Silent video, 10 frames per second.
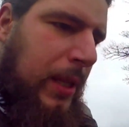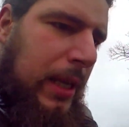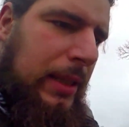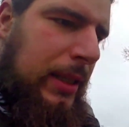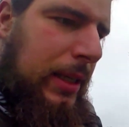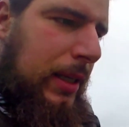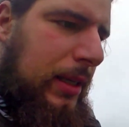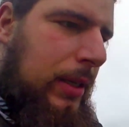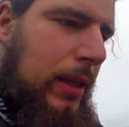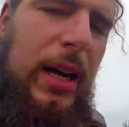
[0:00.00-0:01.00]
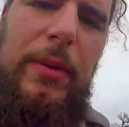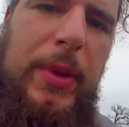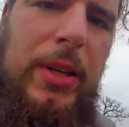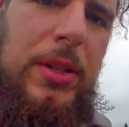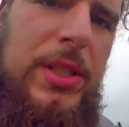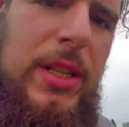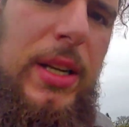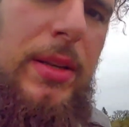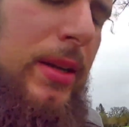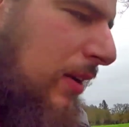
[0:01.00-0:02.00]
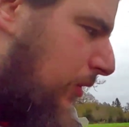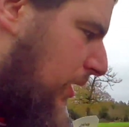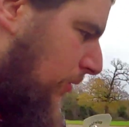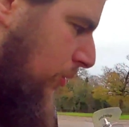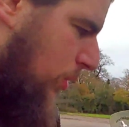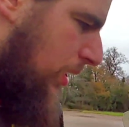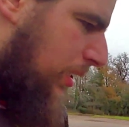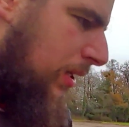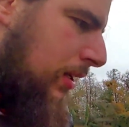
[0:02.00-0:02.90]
And I have been using it every day for work.